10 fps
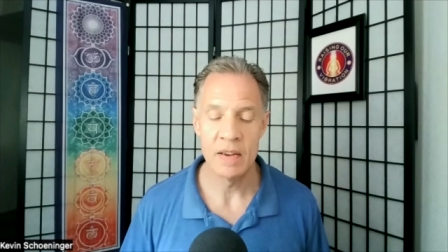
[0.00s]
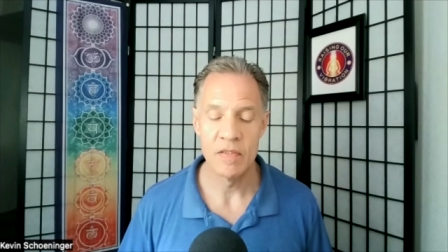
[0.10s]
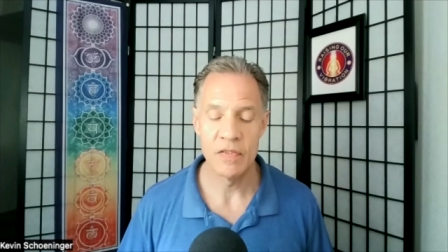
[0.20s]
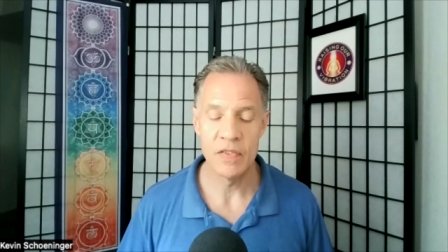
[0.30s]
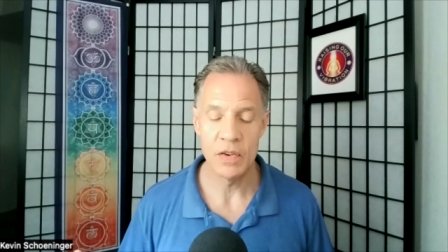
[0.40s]

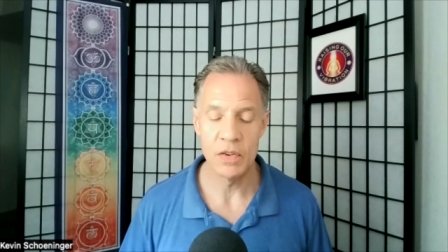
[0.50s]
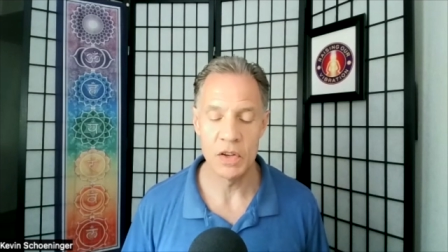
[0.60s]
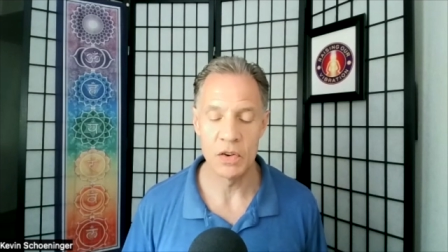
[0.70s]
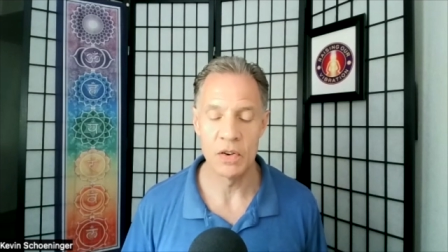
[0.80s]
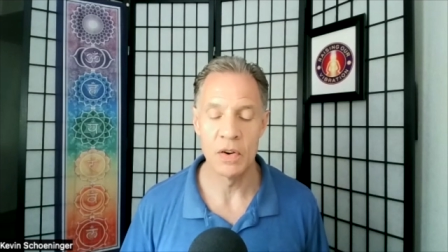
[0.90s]
feeling
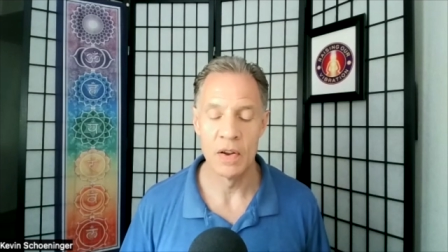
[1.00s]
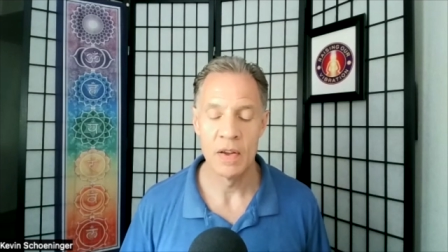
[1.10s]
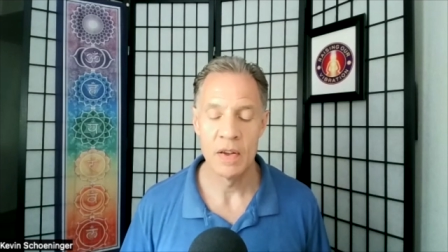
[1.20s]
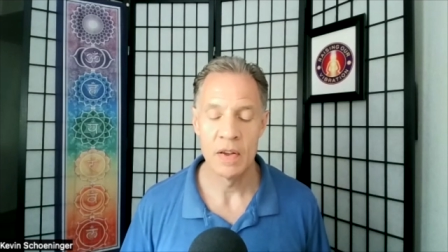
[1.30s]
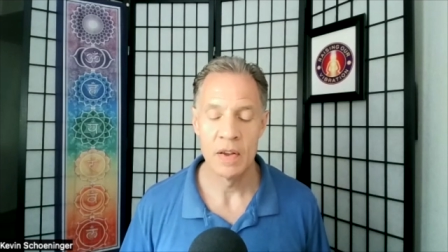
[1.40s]
your
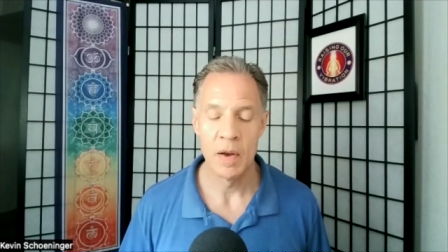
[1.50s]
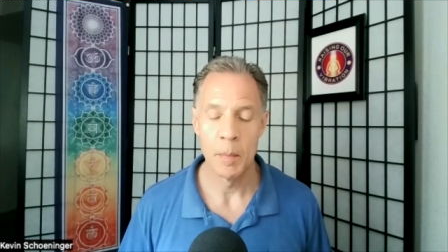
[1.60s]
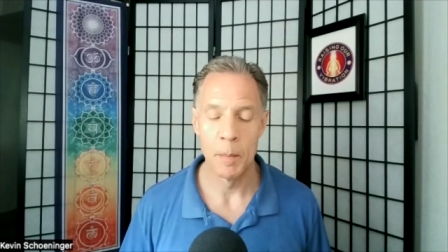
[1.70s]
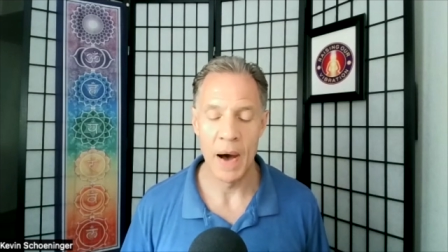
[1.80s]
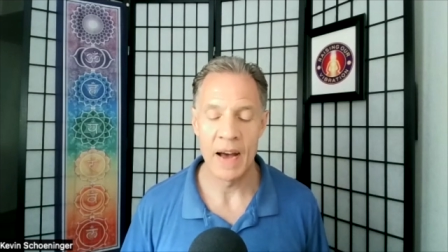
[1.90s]

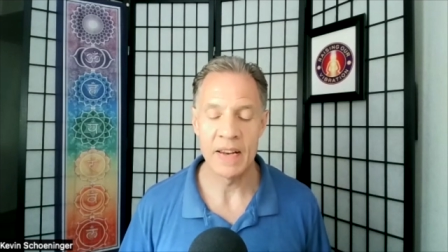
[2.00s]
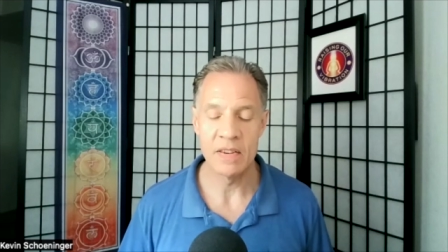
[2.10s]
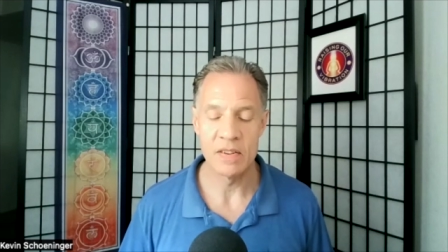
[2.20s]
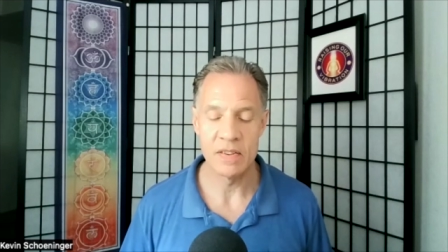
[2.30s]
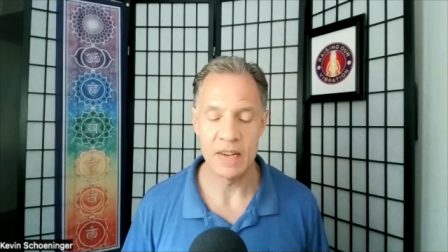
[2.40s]
body
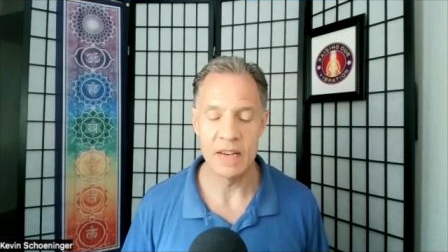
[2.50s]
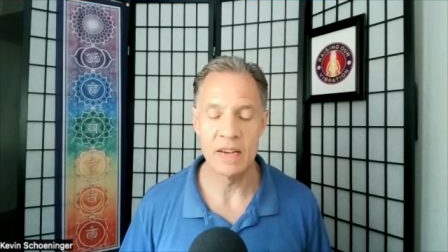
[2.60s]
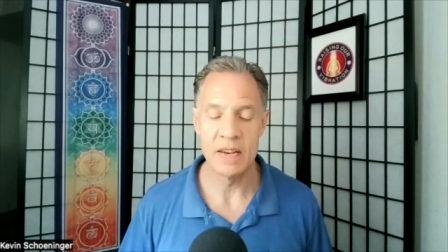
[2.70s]
seated